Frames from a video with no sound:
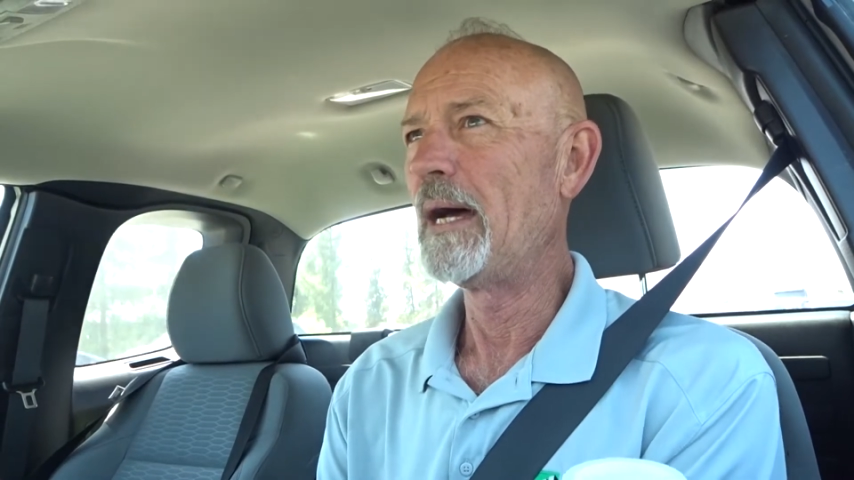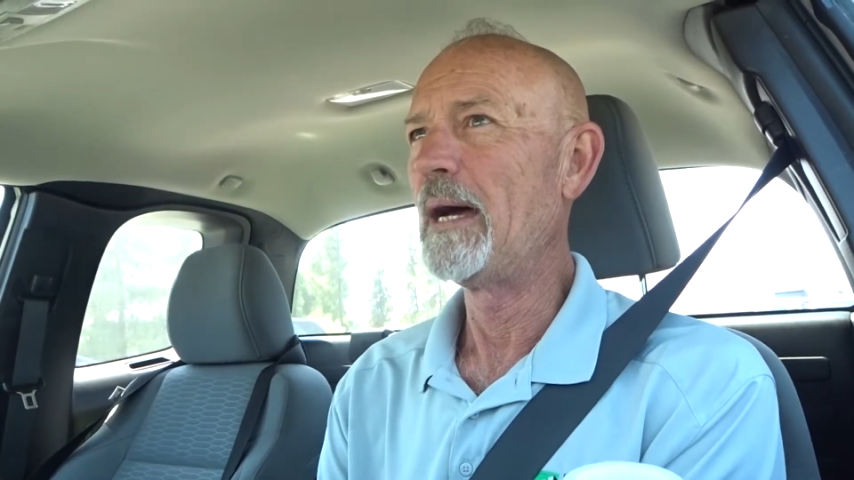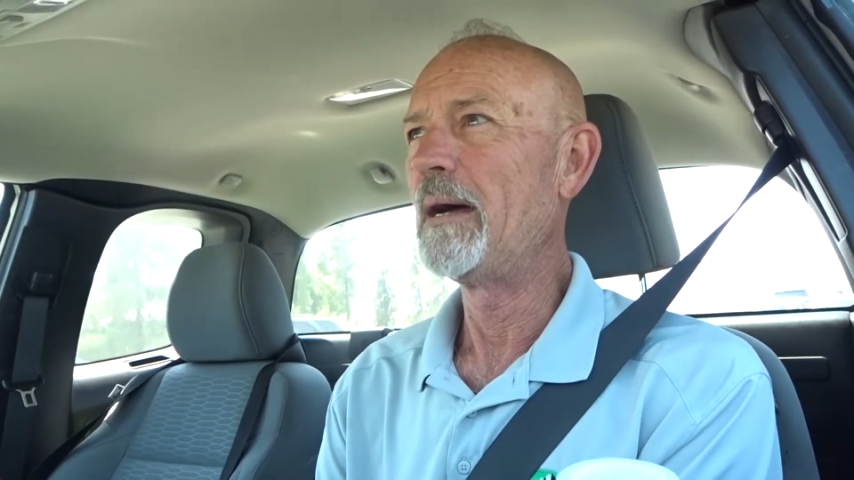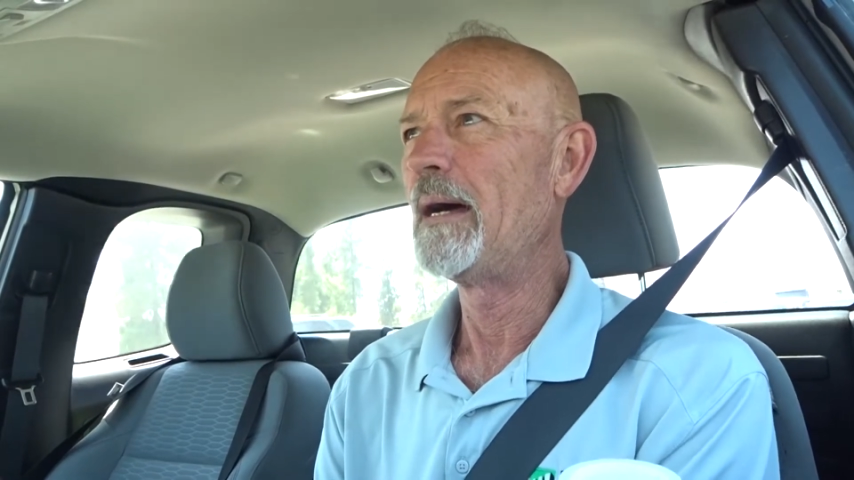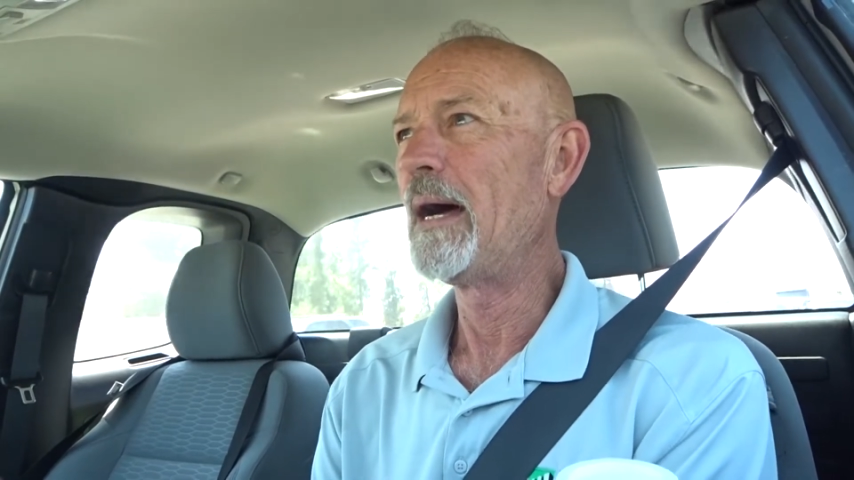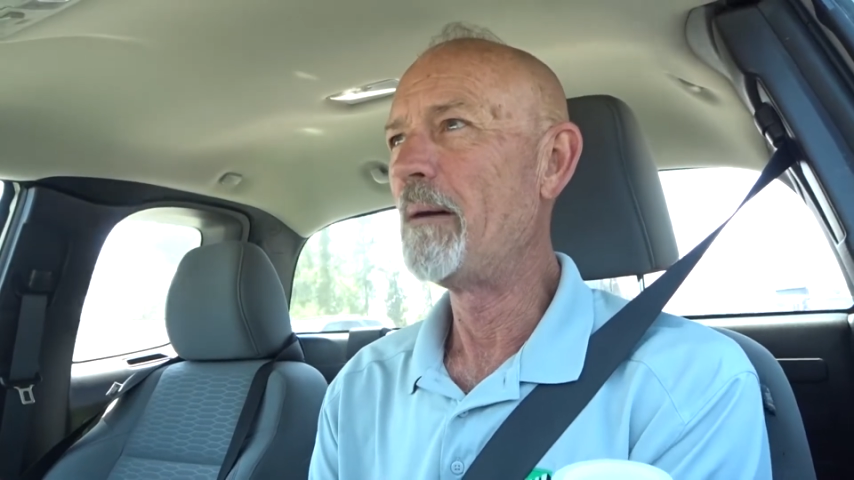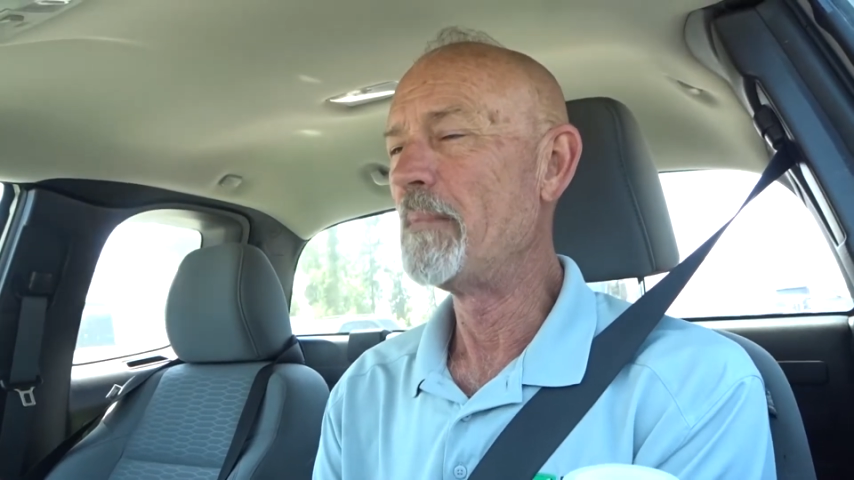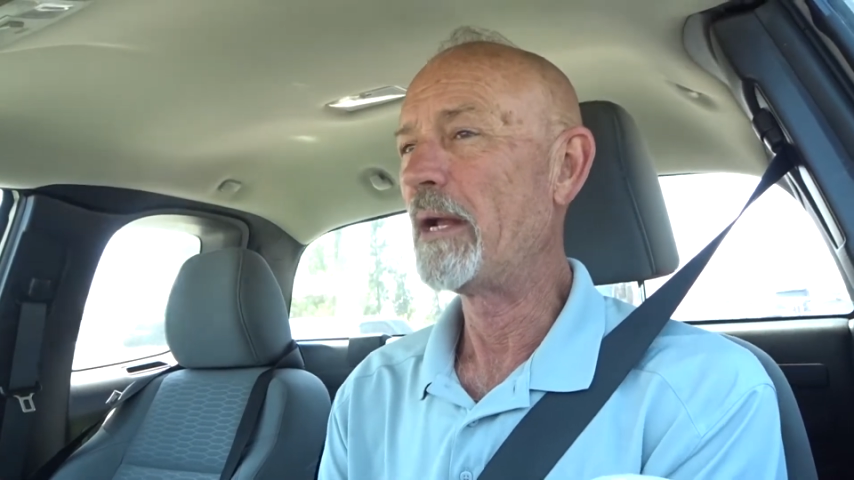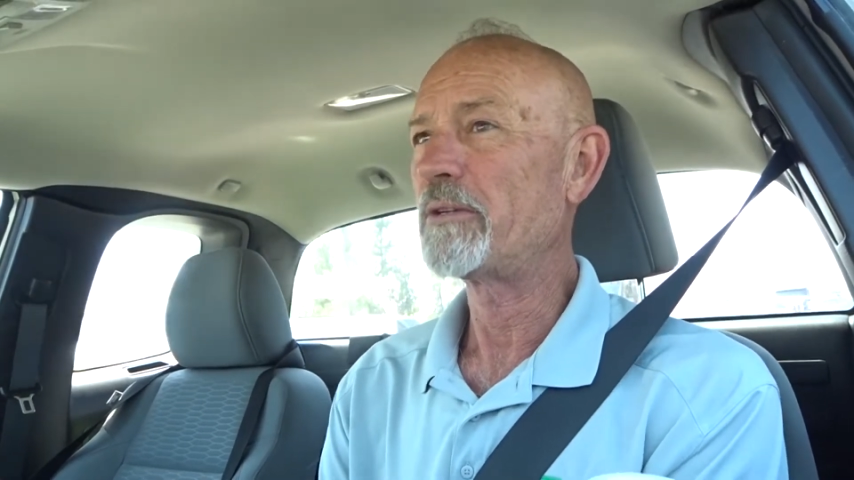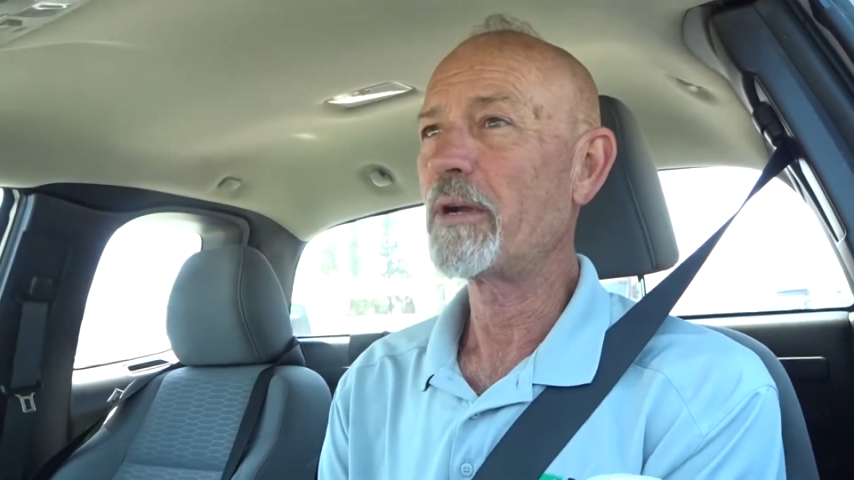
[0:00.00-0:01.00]
I'm
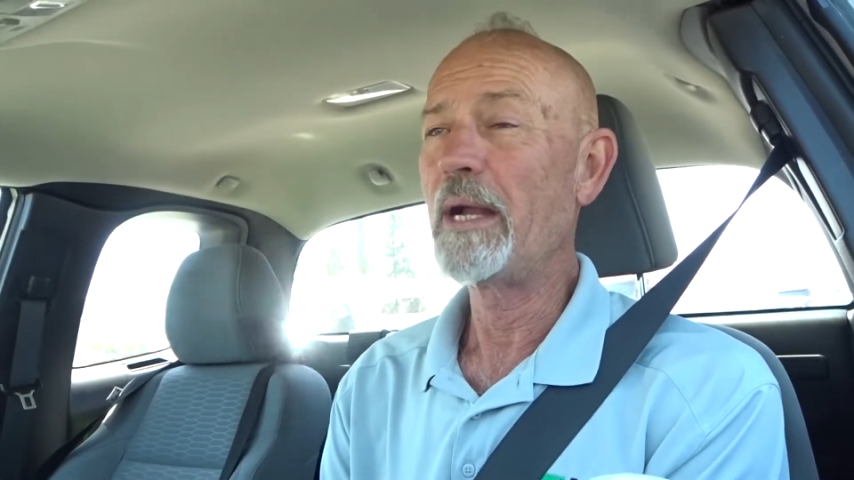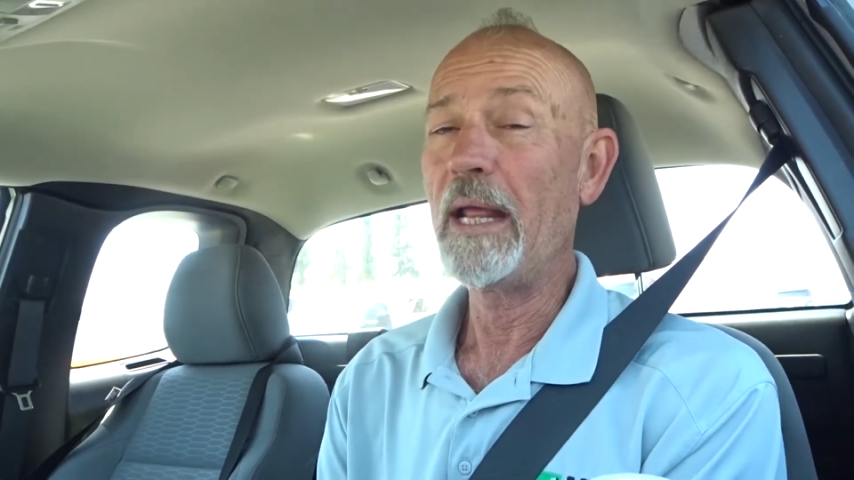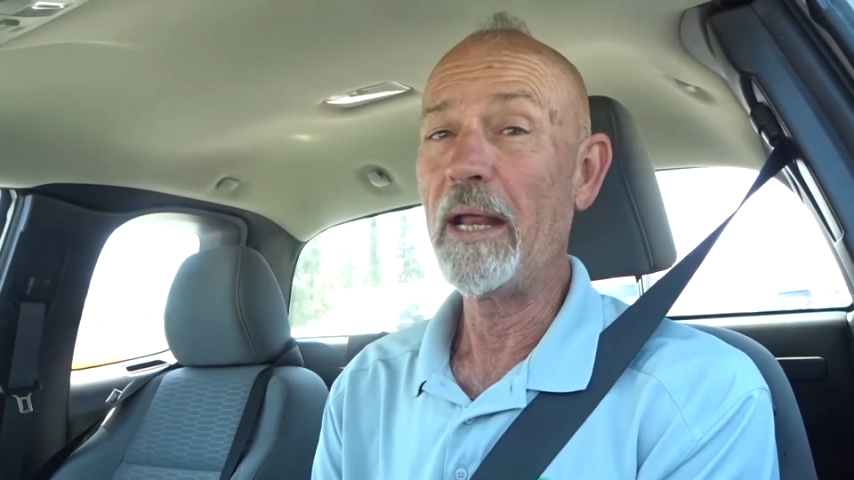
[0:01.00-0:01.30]
not trying to